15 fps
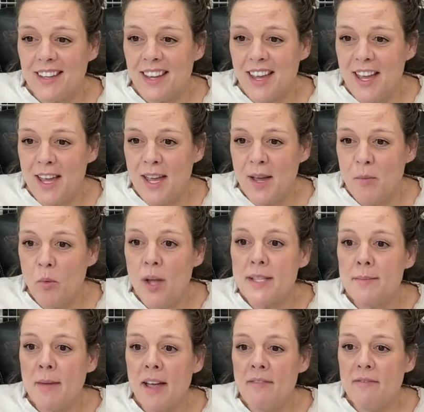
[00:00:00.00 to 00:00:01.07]
Uh,
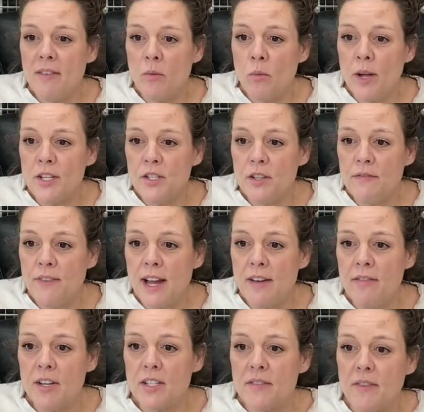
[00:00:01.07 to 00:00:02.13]
what's my what's your
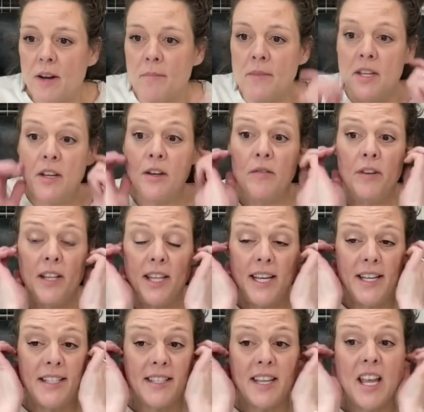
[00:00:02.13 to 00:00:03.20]
favorites from the new
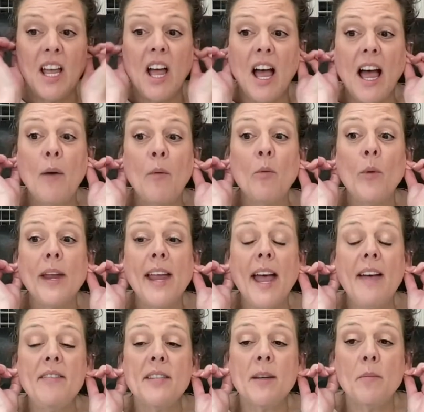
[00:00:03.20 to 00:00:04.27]
release? we
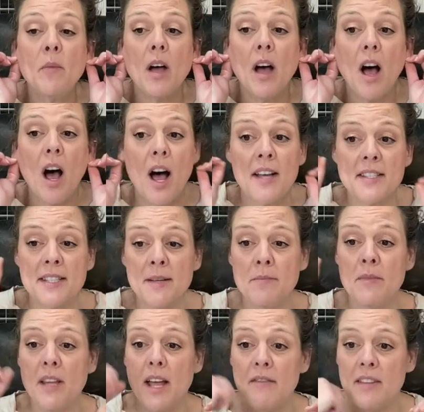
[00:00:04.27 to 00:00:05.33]
have some
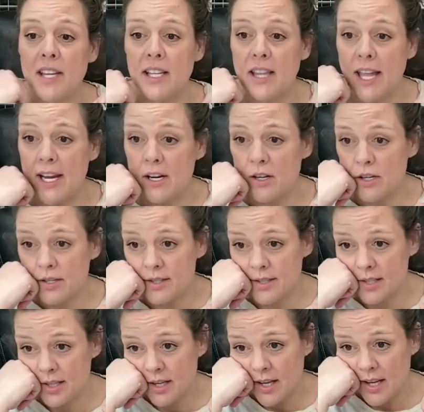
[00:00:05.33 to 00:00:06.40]
awesome, lovely
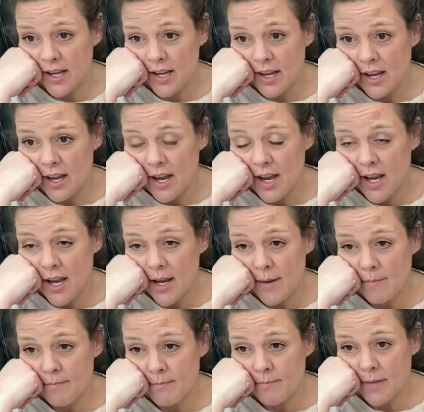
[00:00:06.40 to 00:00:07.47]
layers
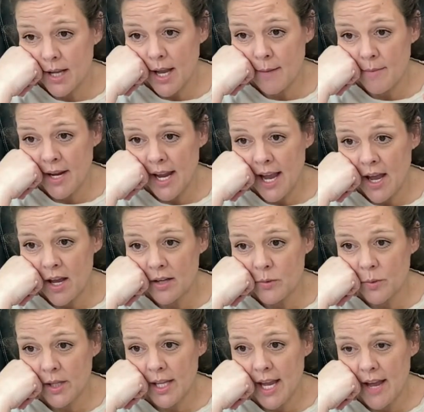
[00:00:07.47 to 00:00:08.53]
um coming out.
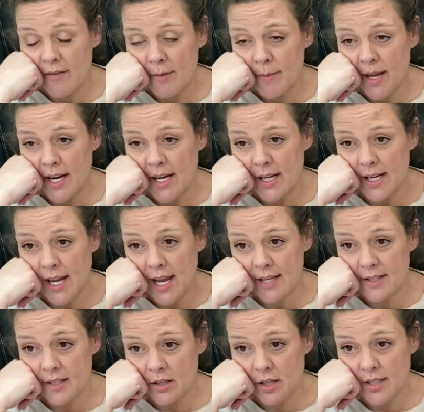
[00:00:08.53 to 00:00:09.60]
Will it have a bunny?
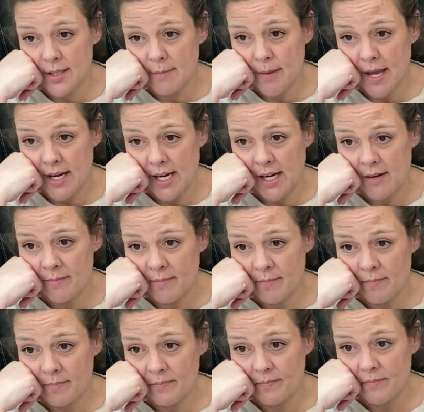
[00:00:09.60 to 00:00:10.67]
Yes, there is a bunny.
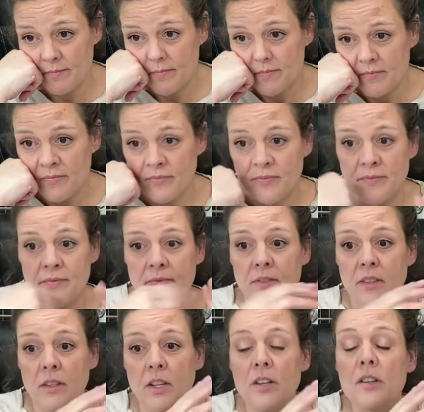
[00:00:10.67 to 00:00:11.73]

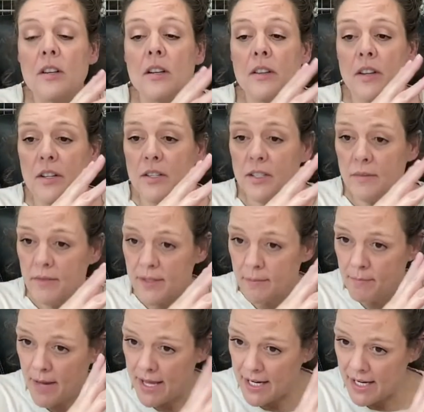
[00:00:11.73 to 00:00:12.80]
There, there's
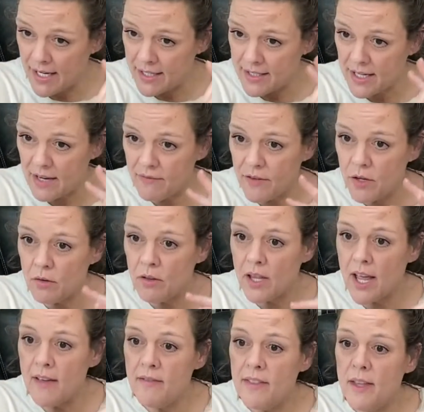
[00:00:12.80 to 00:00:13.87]
some bunnies. If you
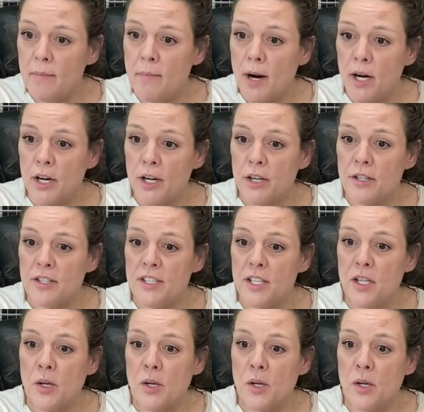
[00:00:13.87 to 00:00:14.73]
love the birds,